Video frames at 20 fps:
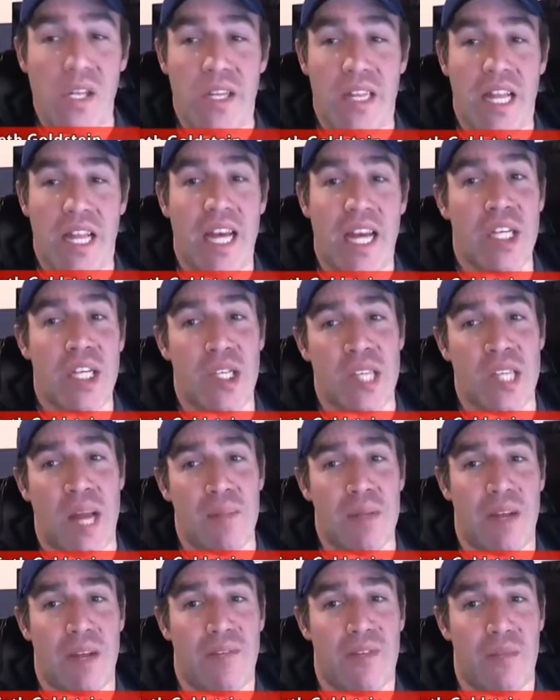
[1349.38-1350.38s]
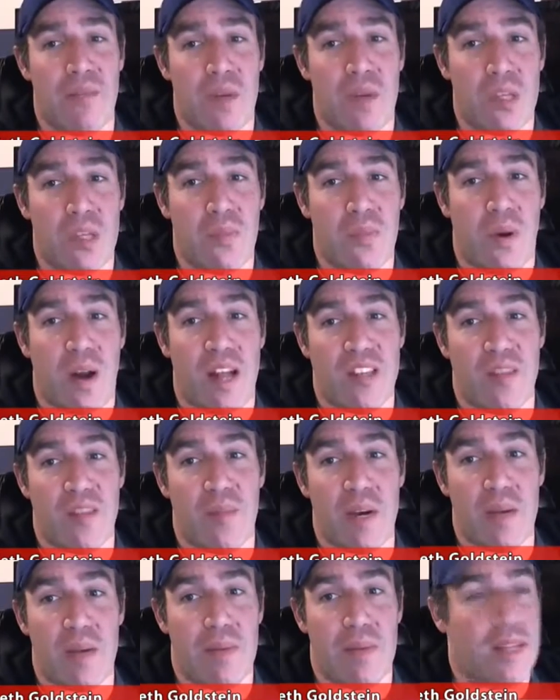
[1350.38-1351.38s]
Like Snapchat for the most part. As I
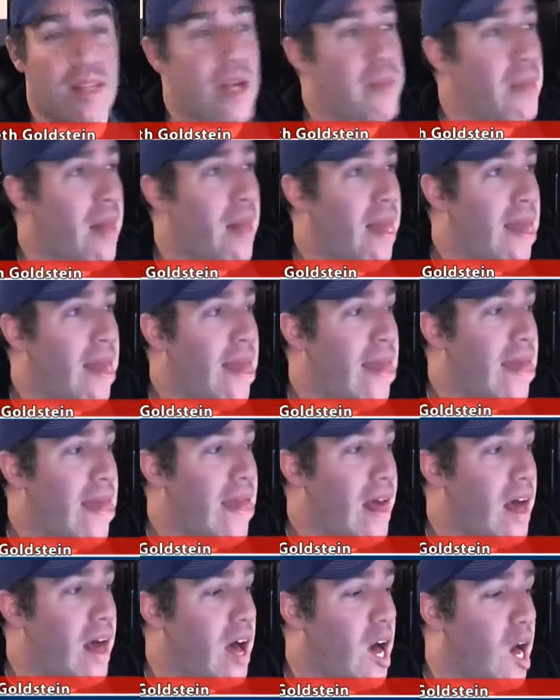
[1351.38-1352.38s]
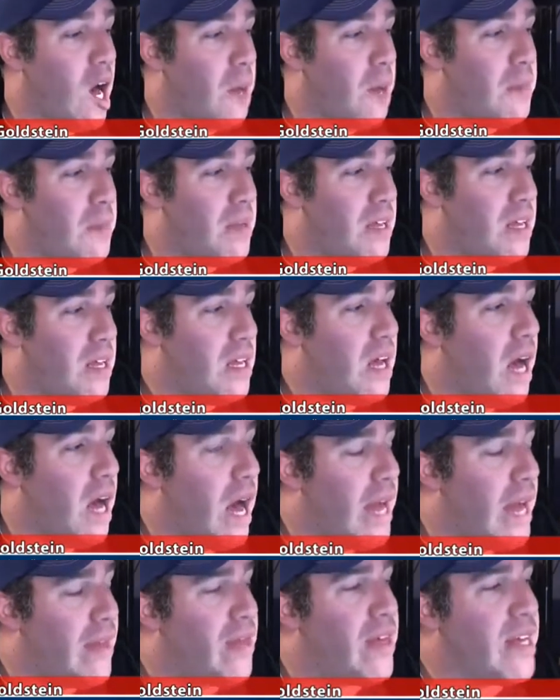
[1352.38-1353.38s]
bite my lip. Um,
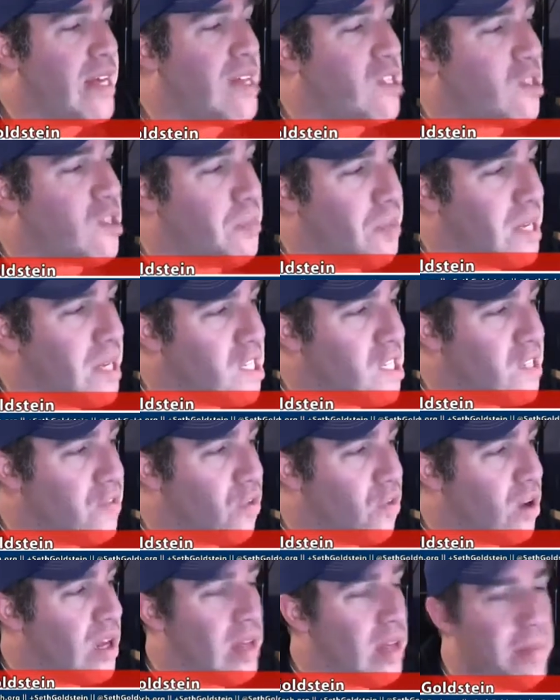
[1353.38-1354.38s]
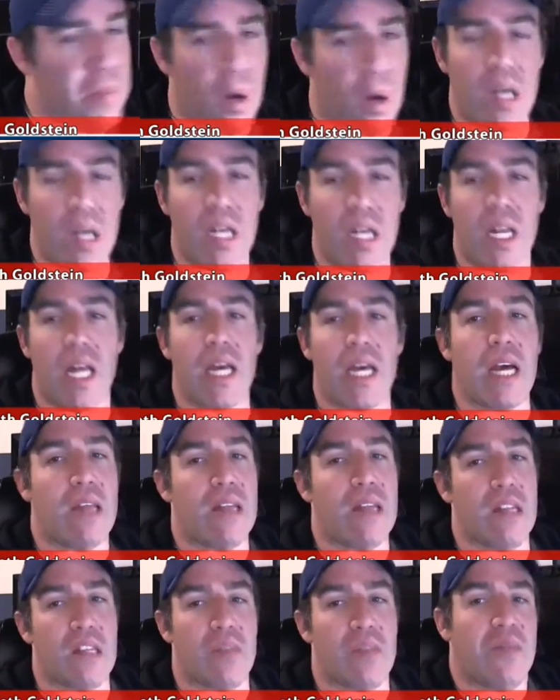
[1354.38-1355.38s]
I think there's a place for it in marketing. I
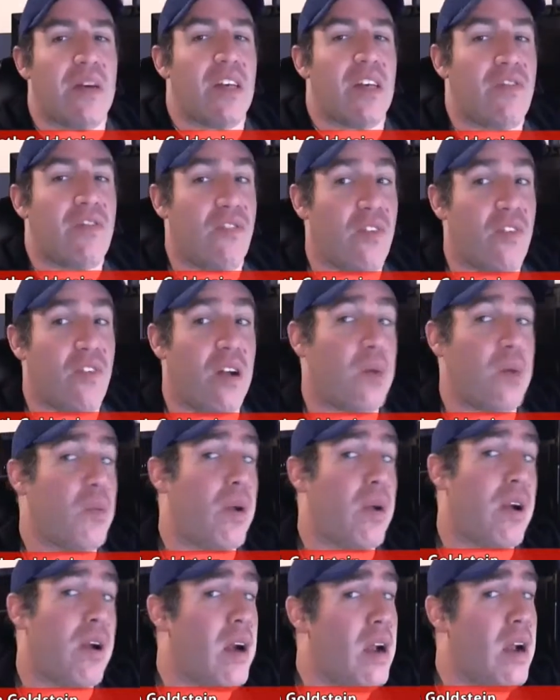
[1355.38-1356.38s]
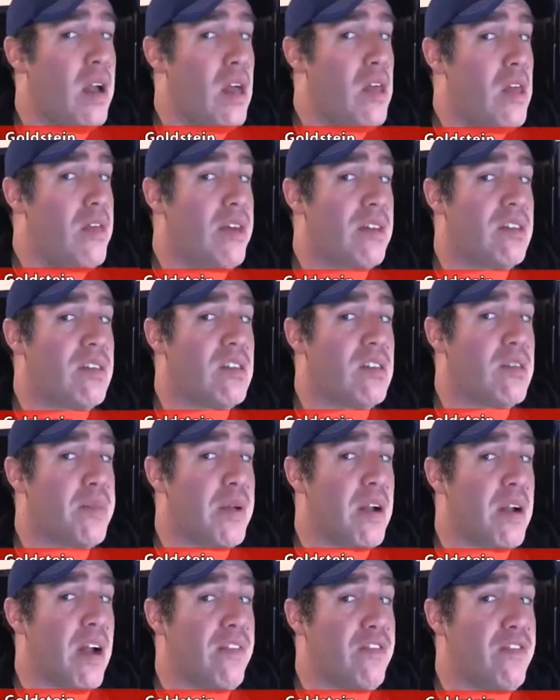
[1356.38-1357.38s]
think there's a place for it where things
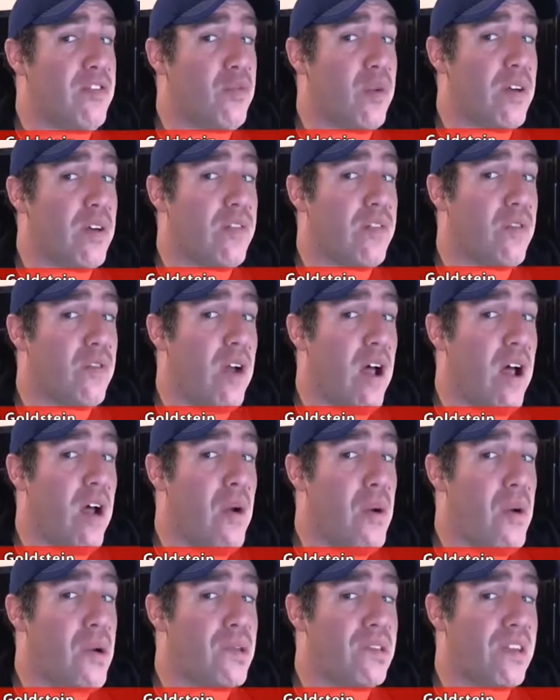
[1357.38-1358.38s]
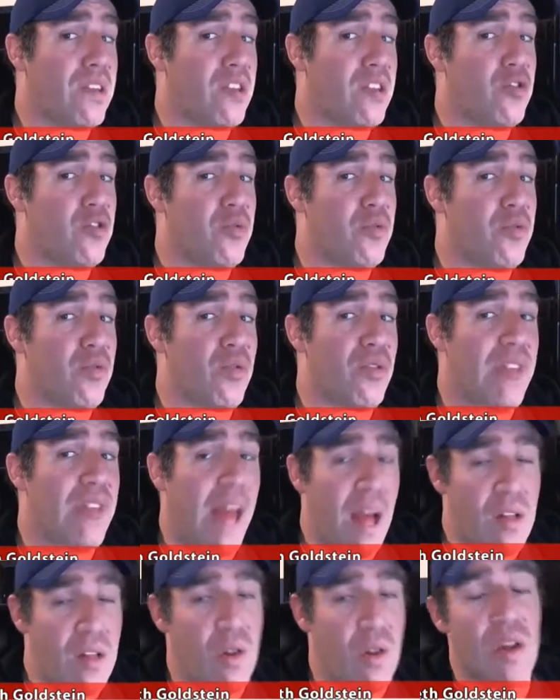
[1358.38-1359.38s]
disappear after twenty-four hours unless you
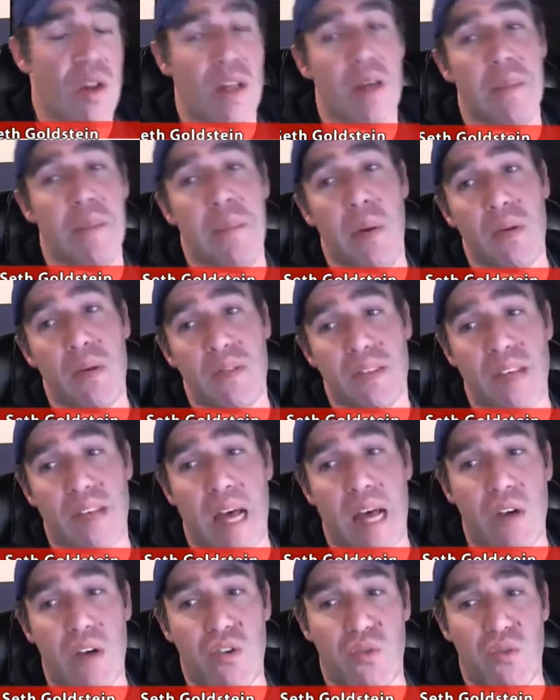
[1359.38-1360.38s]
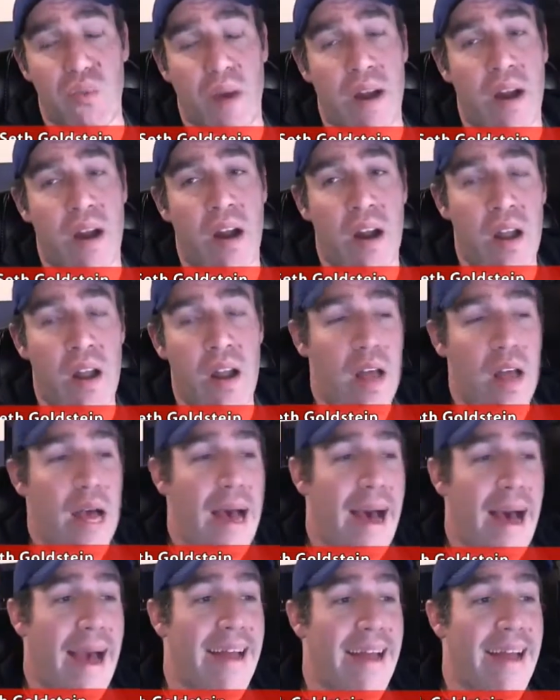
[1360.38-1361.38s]
download it and post it elsewhere.
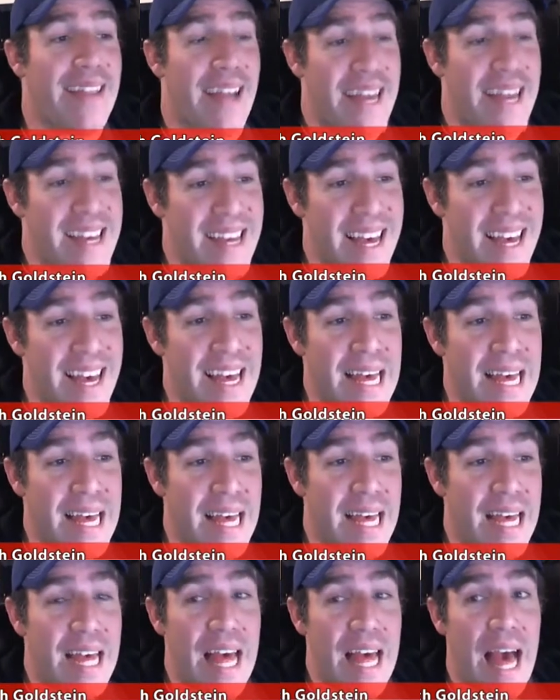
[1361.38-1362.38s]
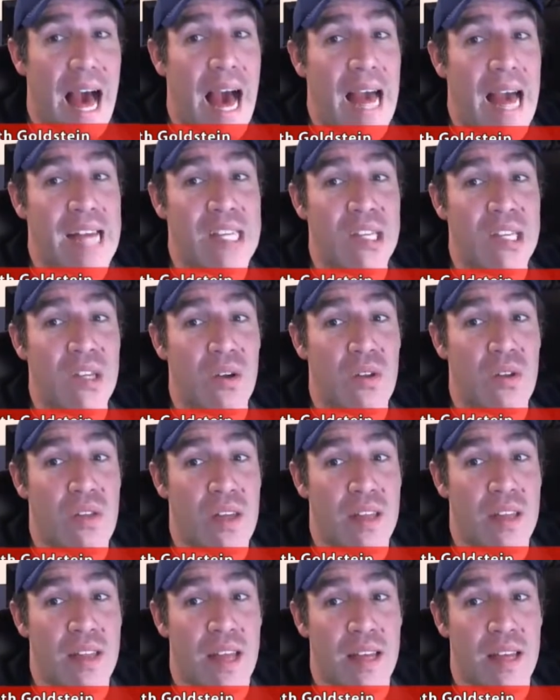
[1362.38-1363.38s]
I like it. I still
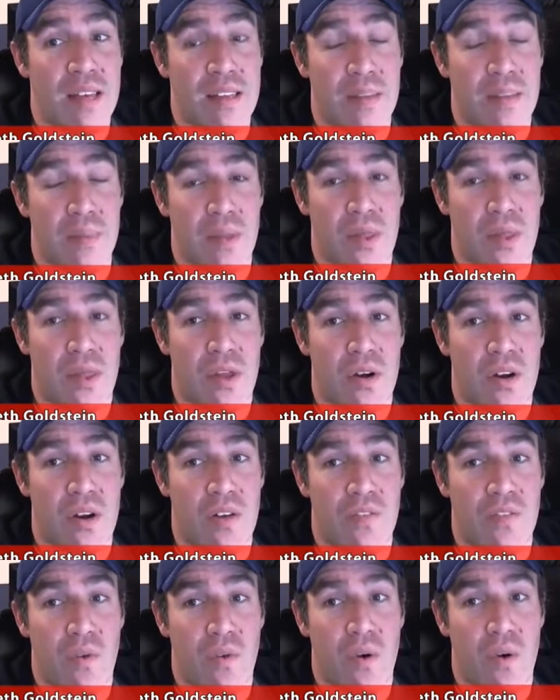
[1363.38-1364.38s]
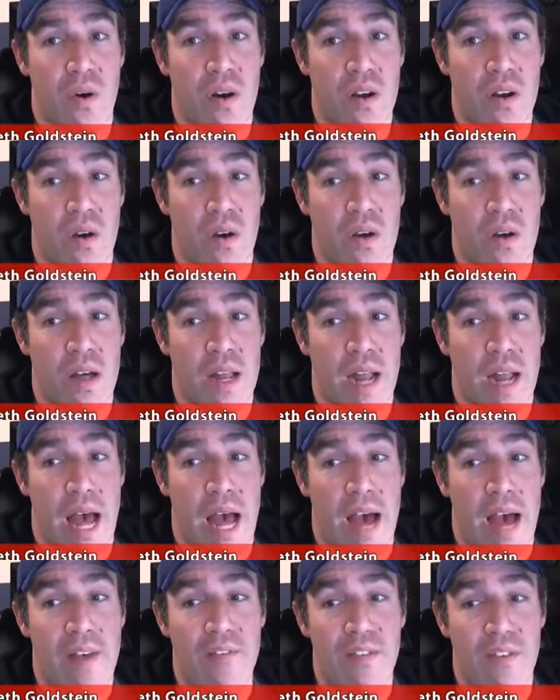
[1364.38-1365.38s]
think that because I'm a thirty-four and a
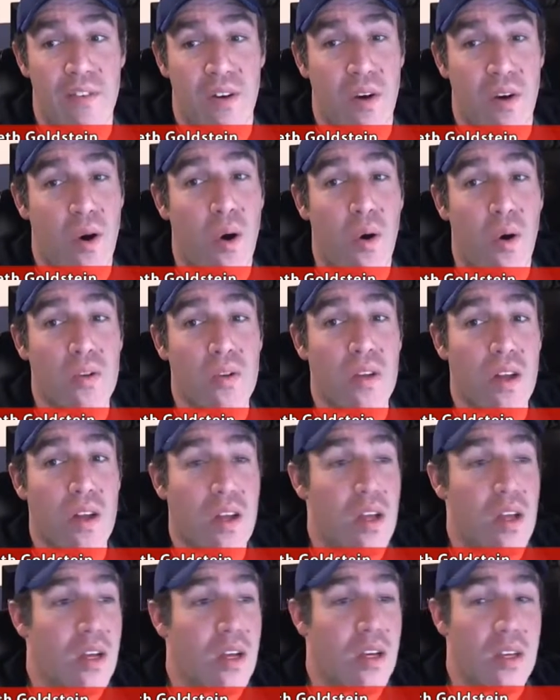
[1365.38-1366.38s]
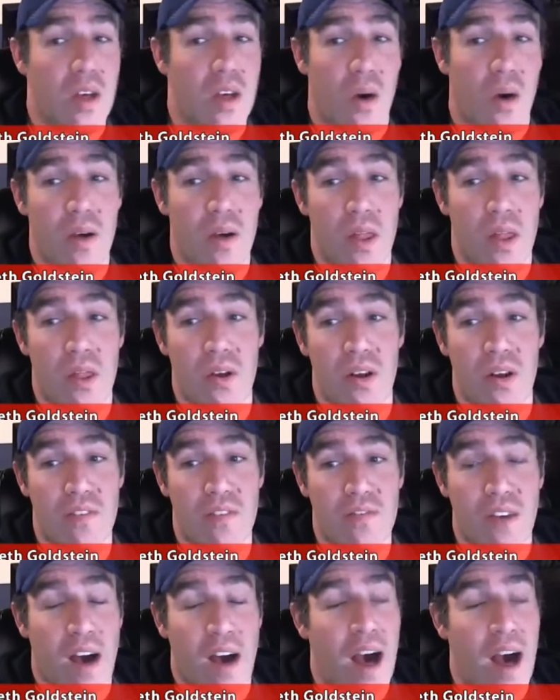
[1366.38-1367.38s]
half year old going on
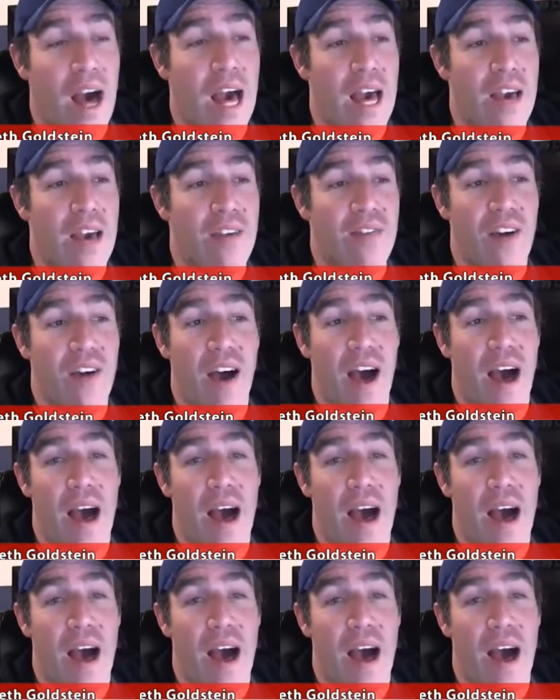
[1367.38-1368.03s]
thirty-five.